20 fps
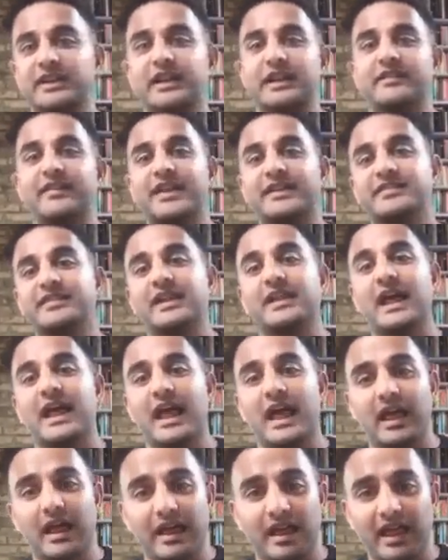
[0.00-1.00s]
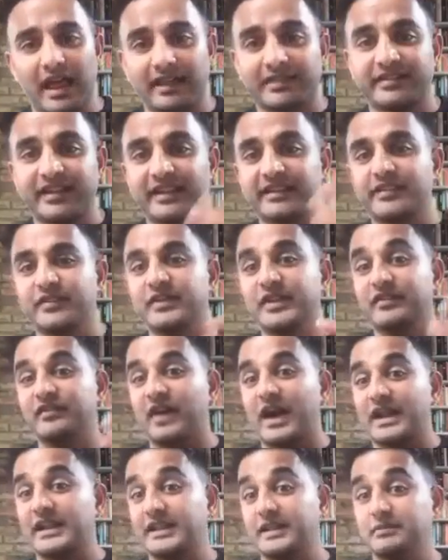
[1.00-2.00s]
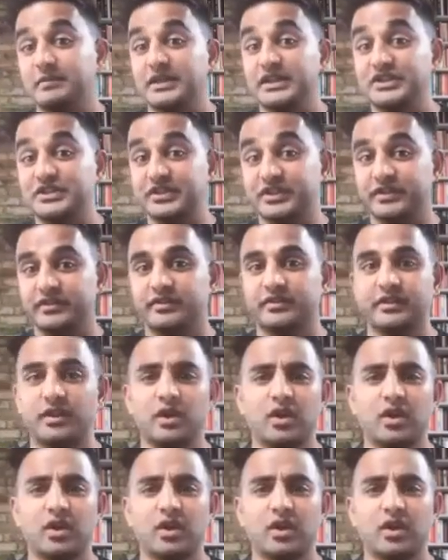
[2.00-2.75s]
kind of excessively violent militias